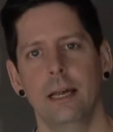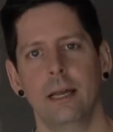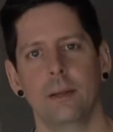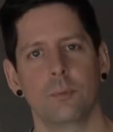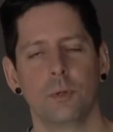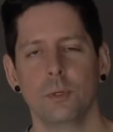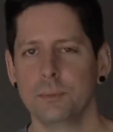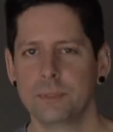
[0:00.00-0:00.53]

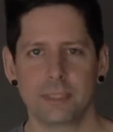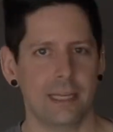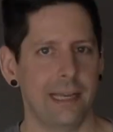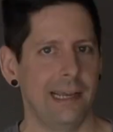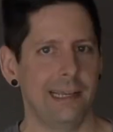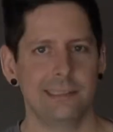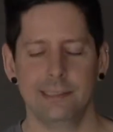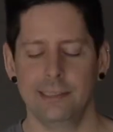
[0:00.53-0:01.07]
room
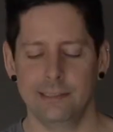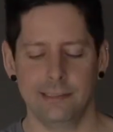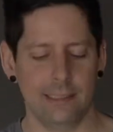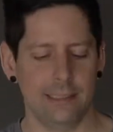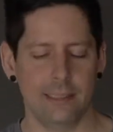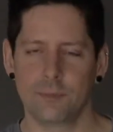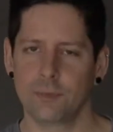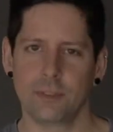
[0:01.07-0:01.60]
sizes
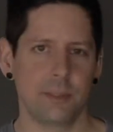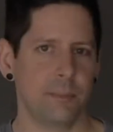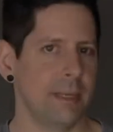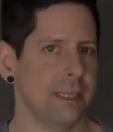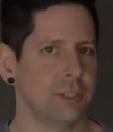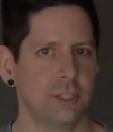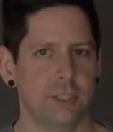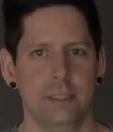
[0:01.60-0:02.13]
and different
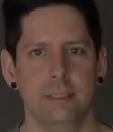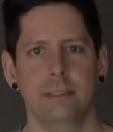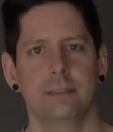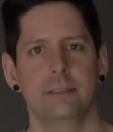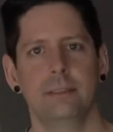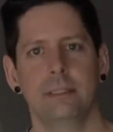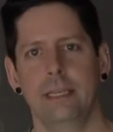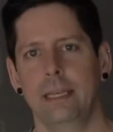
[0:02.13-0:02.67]

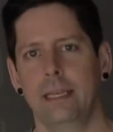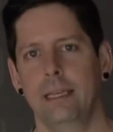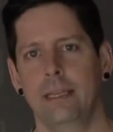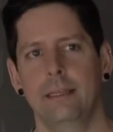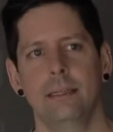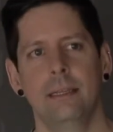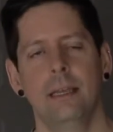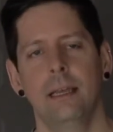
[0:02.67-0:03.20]
dimensions,
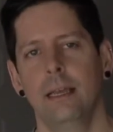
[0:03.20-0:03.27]
and